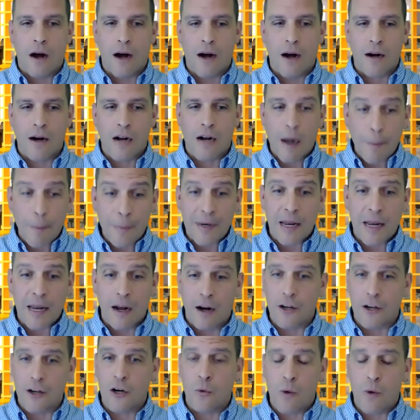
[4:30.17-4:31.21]
company
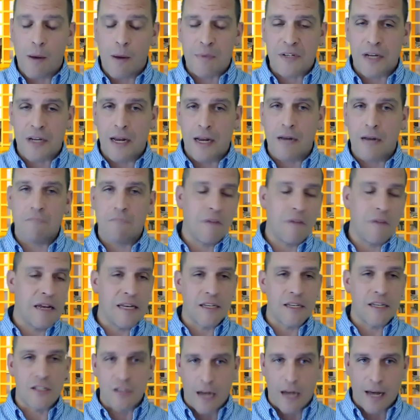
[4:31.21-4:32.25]
on your website
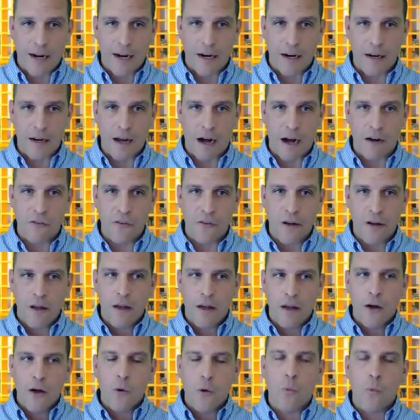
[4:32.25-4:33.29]
is not enough.
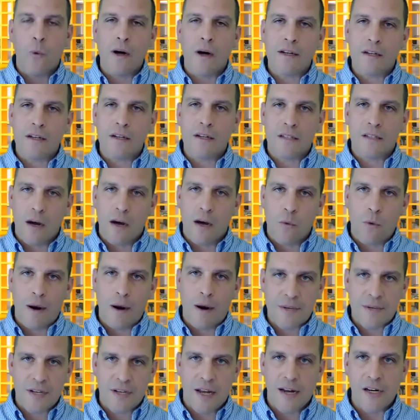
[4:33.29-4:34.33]
What does that
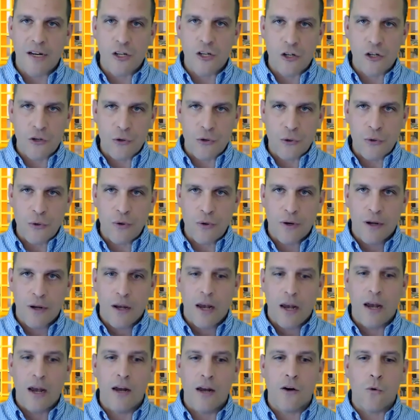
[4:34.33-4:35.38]
website do
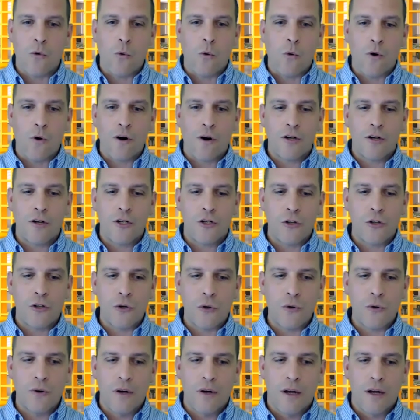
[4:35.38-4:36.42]
in order
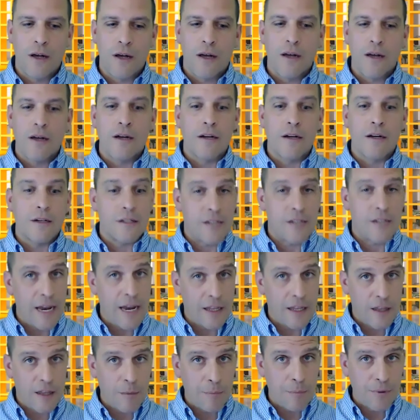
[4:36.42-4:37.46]
to
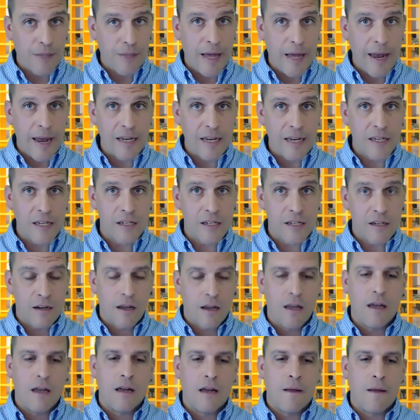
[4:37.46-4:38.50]
take the place
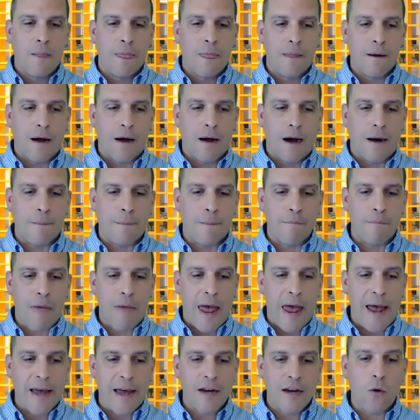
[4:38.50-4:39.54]

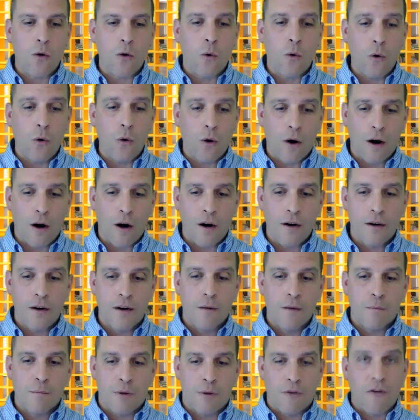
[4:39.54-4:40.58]
and or
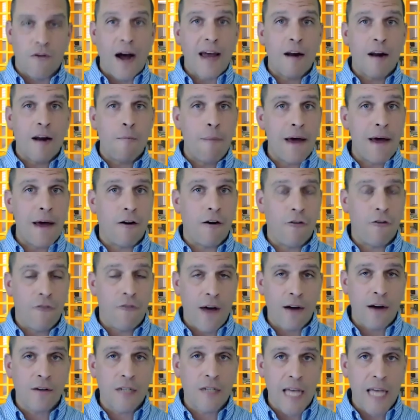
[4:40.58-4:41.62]
provide a better
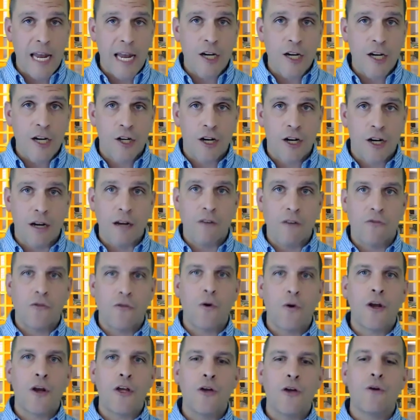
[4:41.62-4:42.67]
foundation
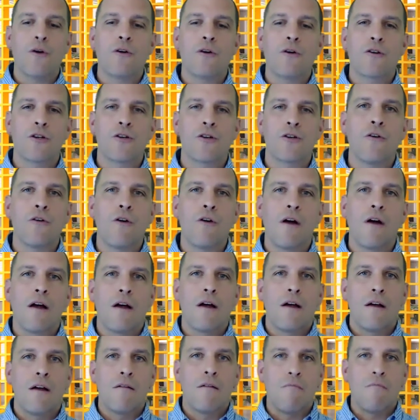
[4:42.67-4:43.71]
for you to
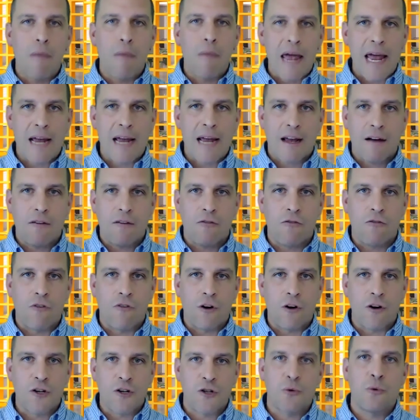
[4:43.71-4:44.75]
make
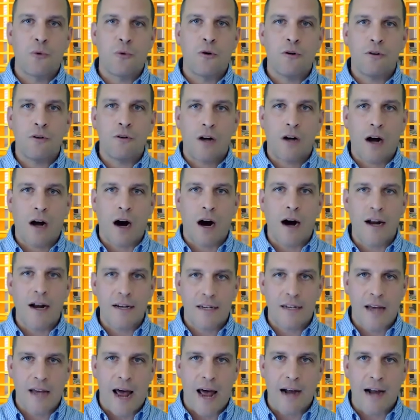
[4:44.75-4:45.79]
virtual
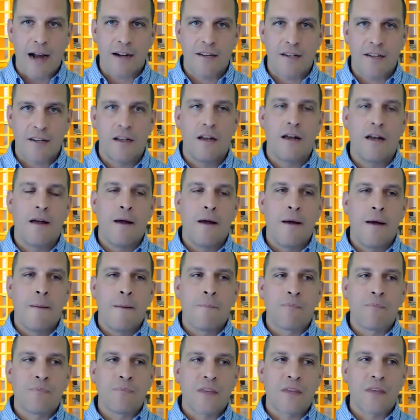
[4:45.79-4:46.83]
contacts?
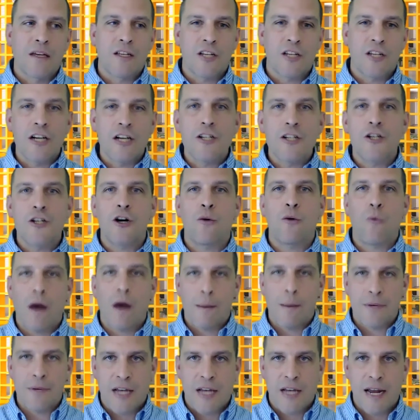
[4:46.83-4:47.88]
Does your
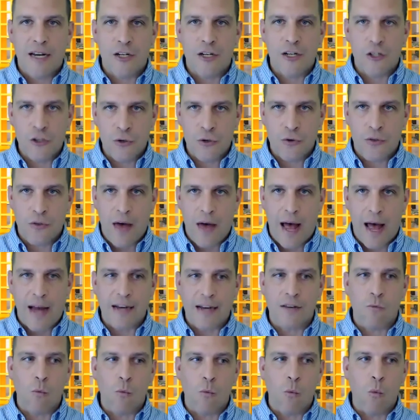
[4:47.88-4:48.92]
website do that?
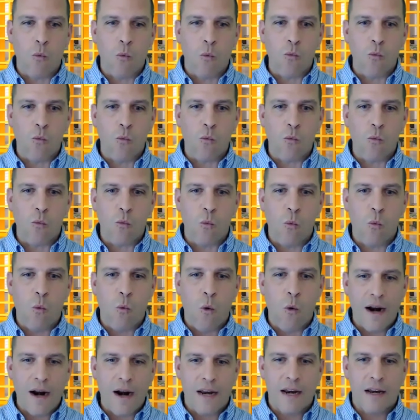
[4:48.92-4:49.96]

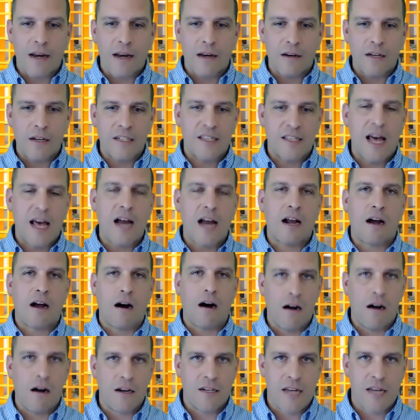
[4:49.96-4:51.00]
What does that
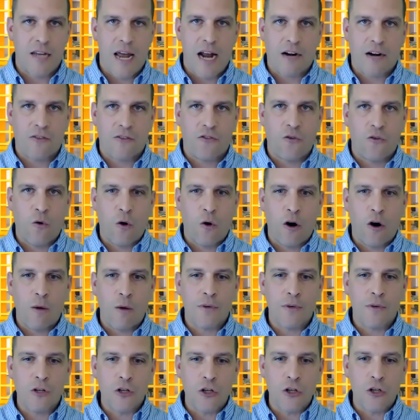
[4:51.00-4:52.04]
contact
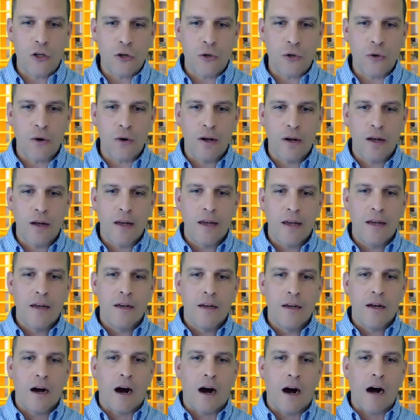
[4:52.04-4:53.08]
form do?
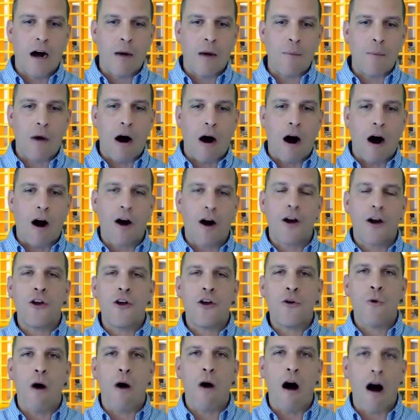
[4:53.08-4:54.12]
Are
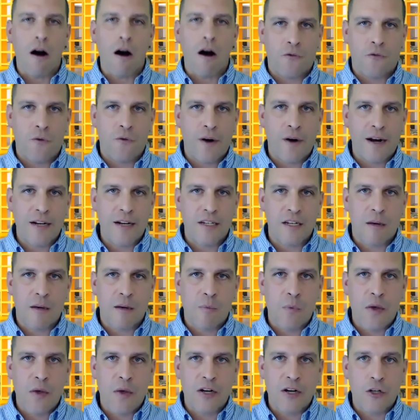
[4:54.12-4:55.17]
you offering
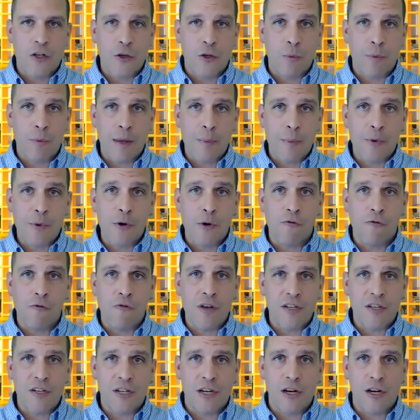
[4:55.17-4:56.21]
something to people who
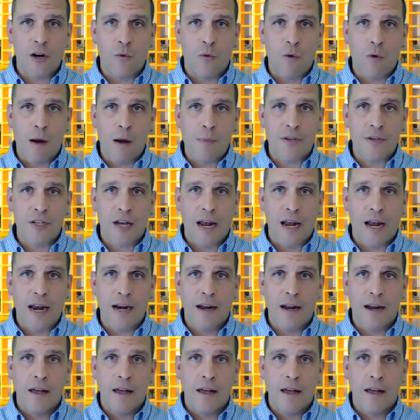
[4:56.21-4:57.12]
visit your website,